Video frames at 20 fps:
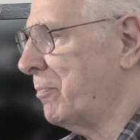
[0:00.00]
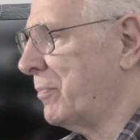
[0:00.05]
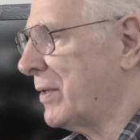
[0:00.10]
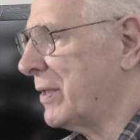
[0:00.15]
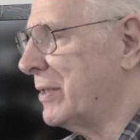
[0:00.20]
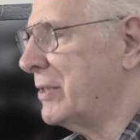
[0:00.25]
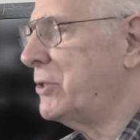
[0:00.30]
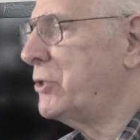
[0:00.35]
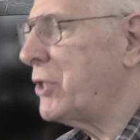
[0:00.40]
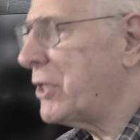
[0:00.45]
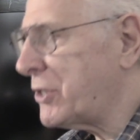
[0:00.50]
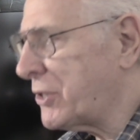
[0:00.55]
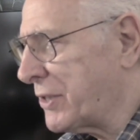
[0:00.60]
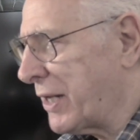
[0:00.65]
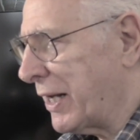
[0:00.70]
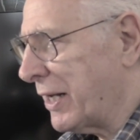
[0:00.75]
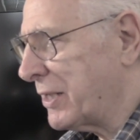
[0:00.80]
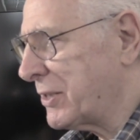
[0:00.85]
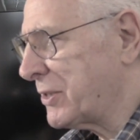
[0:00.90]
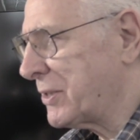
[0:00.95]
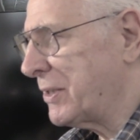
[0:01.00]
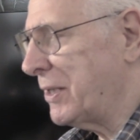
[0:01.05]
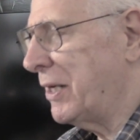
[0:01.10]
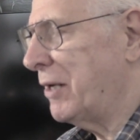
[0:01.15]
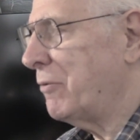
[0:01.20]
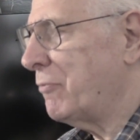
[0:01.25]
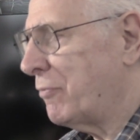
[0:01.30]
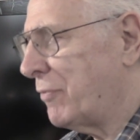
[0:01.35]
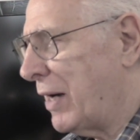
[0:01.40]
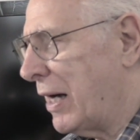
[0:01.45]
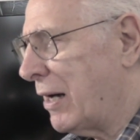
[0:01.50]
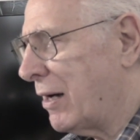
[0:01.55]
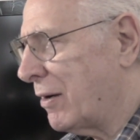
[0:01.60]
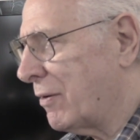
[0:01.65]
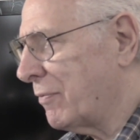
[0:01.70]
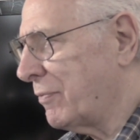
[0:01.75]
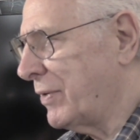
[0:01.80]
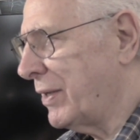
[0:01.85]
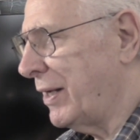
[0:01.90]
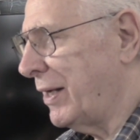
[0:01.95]
logistics
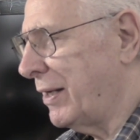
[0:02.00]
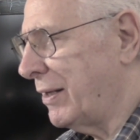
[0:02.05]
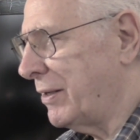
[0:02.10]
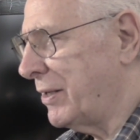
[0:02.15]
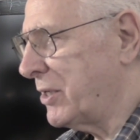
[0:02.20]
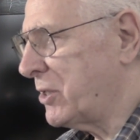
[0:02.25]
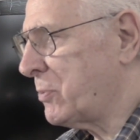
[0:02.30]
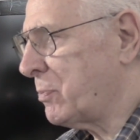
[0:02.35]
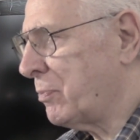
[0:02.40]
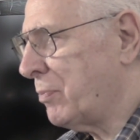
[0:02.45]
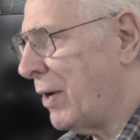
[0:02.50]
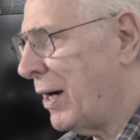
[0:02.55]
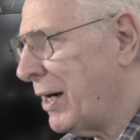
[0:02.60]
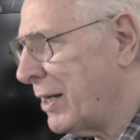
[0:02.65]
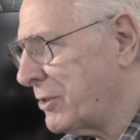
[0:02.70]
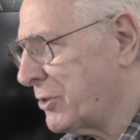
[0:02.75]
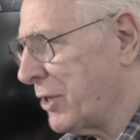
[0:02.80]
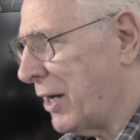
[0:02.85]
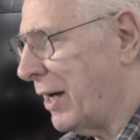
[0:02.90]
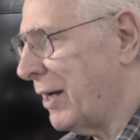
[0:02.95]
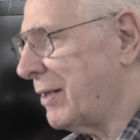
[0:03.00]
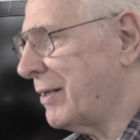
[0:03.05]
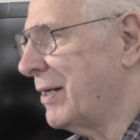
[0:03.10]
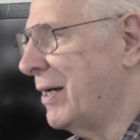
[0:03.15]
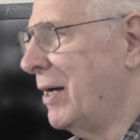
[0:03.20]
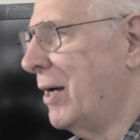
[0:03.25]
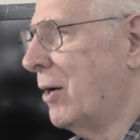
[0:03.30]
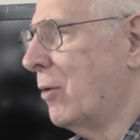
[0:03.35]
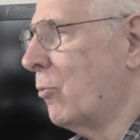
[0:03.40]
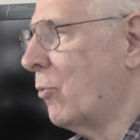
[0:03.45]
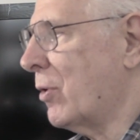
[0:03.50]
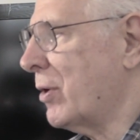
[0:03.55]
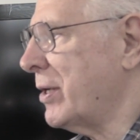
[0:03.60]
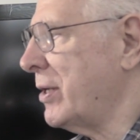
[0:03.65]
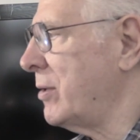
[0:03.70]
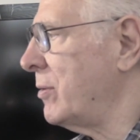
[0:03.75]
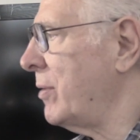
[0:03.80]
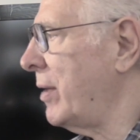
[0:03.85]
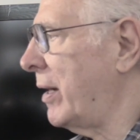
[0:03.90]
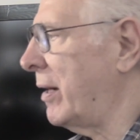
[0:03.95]
involved in this project, where
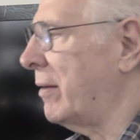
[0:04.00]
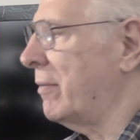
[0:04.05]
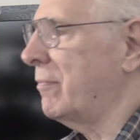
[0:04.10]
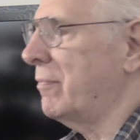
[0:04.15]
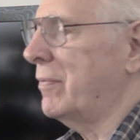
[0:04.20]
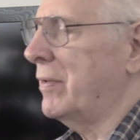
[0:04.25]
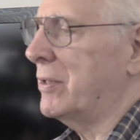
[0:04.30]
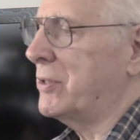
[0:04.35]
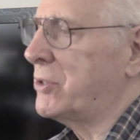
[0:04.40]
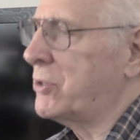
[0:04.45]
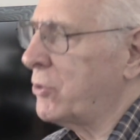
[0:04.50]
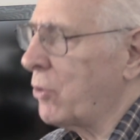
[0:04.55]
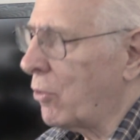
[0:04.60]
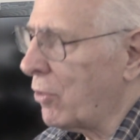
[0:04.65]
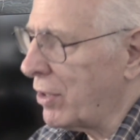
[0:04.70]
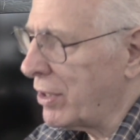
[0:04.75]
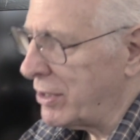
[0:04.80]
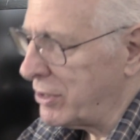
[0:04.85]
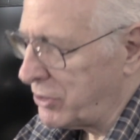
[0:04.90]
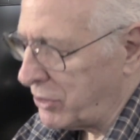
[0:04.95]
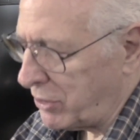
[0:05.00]
you have the storage